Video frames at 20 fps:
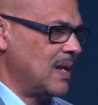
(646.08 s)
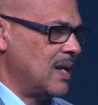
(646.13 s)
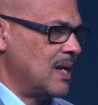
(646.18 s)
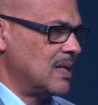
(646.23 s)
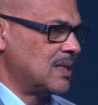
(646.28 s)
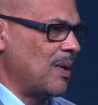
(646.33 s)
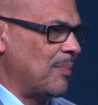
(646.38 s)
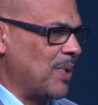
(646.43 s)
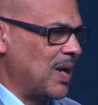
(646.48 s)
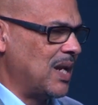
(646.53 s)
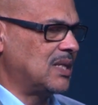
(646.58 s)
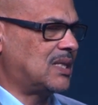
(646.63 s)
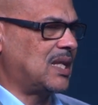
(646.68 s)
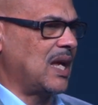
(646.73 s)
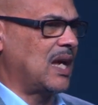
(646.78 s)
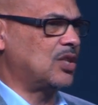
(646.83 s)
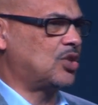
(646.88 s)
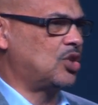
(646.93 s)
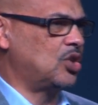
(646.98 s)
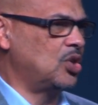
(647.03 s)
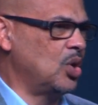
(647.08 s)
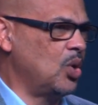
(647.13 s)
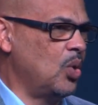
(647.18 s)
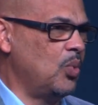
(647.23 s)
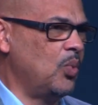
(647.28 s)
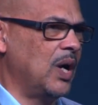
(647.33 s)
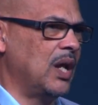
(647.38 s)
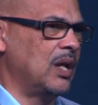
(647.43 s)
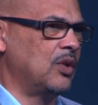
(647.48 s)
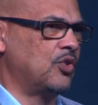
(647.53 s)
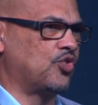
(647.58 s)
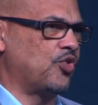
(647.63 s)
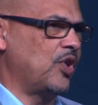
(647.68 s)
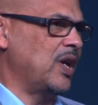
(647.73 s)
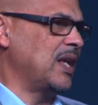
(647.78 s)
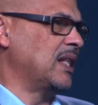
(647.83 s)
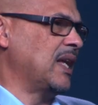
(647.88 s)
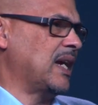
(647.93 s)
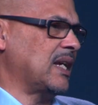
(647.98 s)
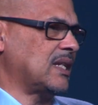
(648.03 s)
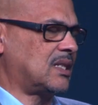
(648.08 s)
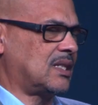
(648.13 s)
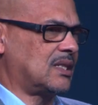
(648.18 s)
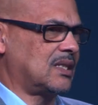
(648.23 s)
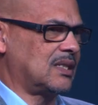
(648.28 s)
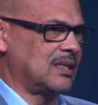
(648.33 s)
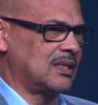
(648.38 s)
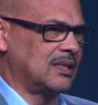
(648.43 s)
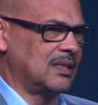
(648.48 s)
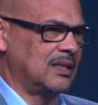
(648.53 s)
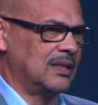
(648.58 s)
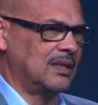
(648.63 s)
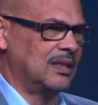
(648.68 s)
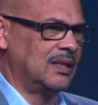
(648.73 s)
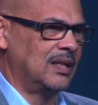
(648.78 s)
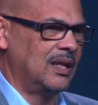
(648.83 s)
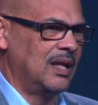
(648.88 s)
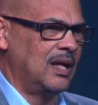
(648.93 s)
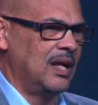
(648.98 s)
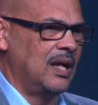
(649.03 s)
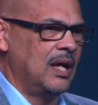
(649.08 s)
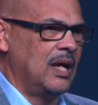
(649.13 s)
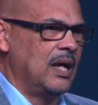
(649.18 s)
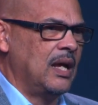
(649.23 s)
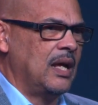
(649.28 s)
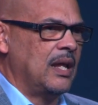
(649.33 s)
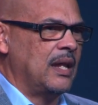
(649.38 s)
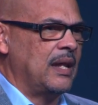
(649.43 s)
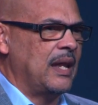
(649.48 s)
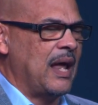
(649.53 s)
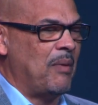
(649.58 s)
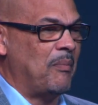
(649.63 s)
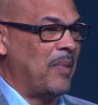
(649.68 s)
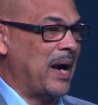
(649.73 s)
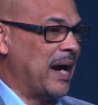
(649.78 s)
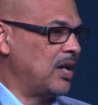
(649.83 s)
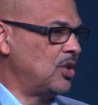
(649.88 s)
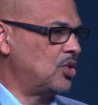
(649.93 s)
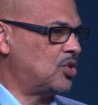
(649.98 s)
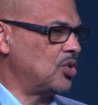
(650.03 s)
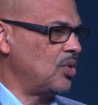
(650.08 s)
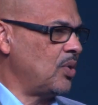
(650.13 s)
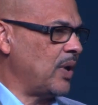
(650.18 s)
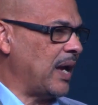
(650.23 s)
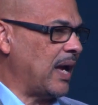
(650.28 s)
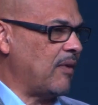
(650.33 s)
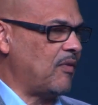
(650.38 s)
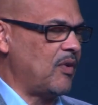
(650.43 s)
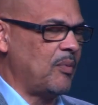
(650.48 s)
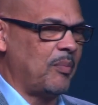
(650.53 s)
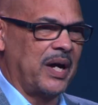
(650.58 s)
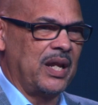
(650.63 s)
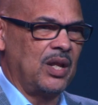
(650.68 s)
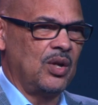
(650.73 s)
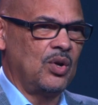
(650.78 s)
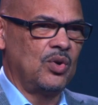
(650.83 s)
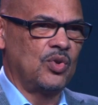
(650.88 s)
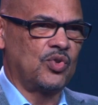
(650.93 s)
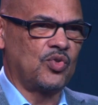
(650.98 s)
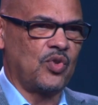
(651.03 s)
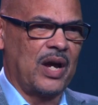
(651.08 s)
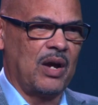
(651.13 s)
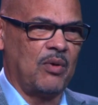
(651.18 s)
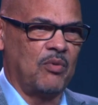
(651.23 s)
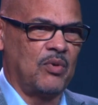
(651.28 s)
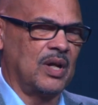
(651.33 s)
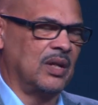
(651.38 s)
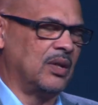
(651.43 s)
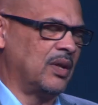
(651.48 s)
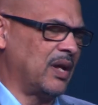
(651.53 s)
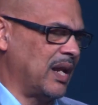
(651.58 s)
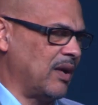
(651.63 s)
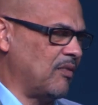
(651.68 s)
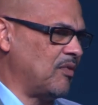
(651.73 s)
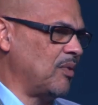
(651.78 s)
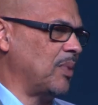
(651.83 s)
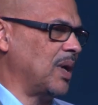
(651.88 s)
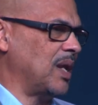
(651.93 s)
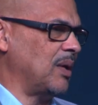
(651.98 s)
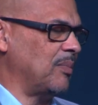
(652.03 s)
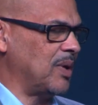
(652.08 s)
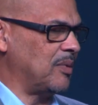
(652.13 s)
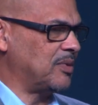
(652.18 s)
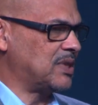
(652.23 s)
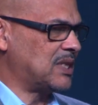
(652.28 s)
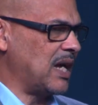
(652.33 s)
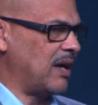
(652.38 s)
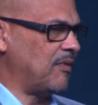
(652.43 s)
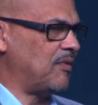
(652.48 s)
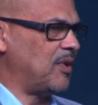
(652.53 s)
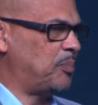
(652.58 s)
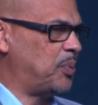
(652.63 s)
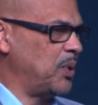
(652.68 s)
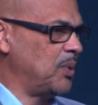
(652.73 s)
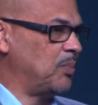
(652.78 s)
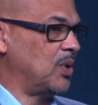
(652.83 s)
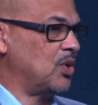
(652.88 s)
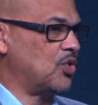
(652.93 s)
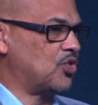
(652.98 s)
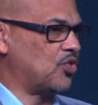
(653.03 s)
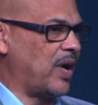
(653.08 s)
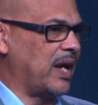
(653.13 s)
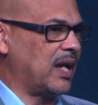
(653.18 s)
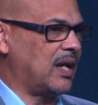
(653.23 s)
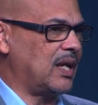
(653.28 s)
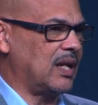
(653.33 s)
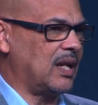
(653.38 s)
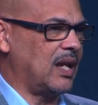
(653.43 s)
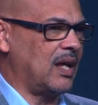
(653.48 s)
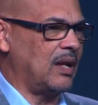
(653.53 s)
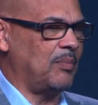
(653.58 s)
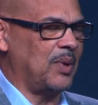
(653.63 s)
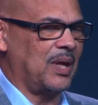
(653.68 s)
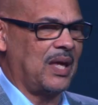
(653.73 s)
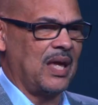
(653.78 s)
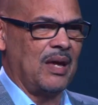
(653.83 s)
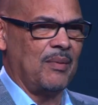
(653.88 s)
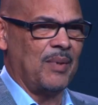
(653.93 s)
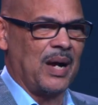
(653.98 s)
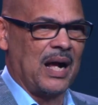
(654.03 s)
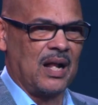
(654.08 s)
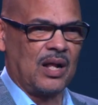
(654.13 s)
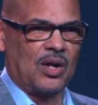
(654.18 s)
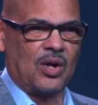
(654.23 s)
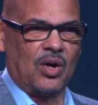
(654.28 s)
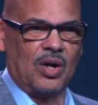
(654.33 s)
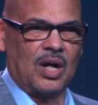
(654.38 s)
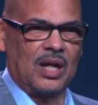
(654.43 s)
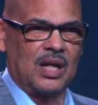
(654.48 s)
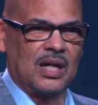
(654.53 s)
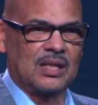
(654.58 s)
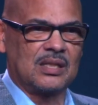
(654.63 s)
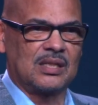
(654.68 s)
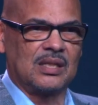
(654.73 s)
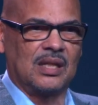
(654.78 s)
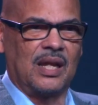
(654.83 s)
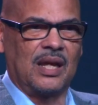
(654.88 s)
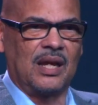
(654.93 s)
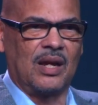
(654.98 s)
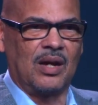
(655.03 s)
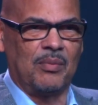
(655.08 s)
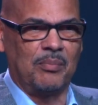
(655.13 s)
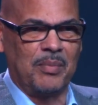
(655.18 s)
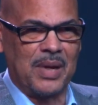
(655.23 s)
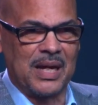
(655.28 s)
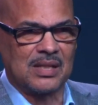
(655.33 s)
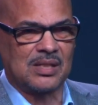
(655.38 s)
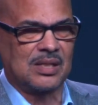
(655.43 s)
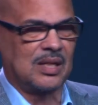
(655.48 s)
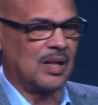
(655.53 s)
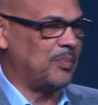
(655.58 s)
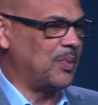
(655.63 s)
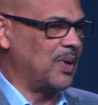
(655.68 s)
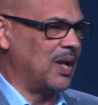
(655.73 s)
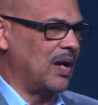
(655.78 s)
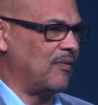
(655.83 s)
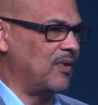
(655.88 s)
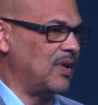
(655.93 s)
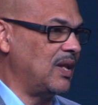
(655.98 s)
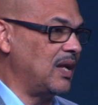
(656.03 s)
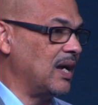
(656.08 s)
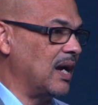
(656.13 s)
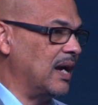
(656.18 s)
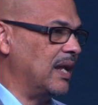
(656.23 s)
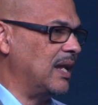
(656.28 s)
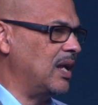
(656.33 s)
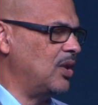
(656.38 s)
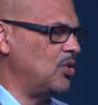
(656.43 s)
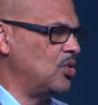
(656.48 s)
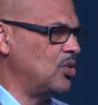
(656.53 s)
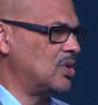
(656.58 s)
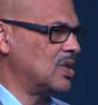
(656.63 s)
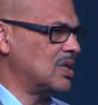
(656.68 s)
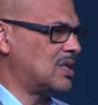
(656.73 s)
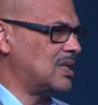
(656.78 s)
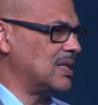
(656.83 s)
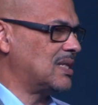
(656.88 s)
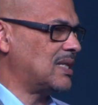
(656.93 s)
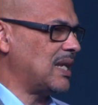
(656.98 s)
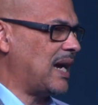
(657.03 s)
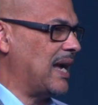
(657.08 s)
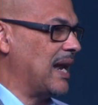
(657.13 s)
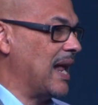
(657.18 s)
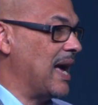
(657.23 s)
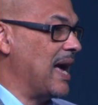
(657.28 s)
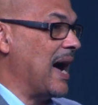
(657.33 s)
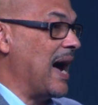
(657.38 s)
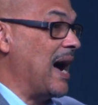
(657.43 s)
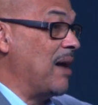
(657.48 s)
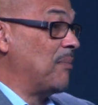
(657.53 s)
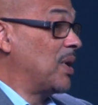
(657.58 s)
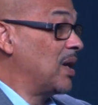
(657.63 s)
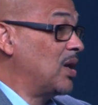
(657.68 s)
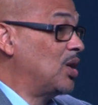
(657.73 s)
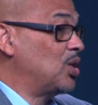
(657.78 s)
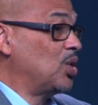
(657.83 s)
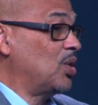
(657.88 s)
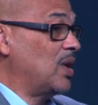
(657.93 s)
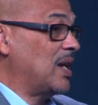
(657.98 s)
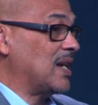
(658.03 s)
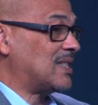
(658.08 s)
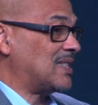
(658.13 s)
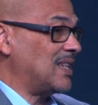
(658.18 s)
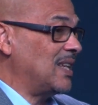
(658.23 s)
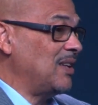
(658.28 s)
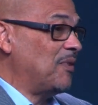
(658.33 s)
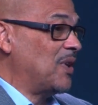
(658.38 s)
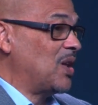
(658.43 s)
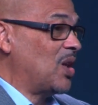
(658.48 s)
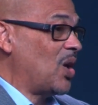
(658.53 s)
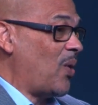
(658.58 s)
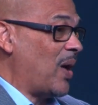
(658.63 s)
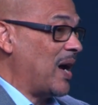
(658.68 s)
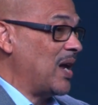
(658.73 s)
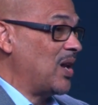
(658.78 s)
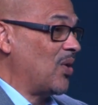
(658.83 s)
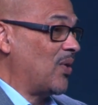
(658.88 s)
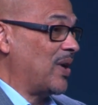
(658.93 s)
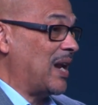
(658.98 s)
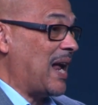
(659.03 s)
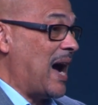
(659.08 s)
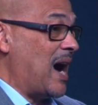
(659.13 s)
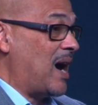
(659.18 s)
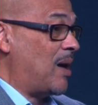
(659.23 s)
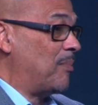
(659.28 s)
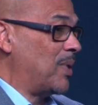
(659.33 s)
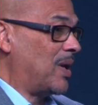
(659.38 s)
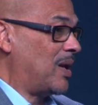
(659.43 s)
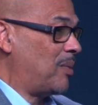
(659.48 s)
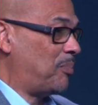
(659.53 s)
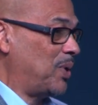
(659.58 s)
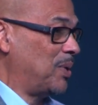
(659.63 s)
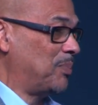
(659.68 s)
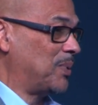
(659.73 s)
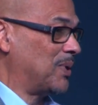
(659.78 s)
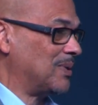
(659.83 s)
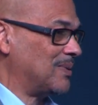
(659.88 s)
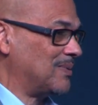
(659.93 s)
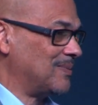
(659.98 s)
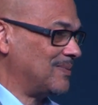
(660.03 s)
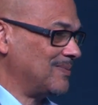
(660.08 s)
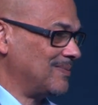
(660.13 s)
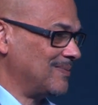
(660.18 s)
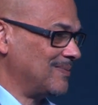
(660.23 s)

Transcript: Somebody says to you, well, drink this. Now, mind you, everybody who drank, well, not everybody, but several people who drank it, they became alcoholics and they got messed up and everything. And then you just decide, I'm going to do this, even though I know it harms other people.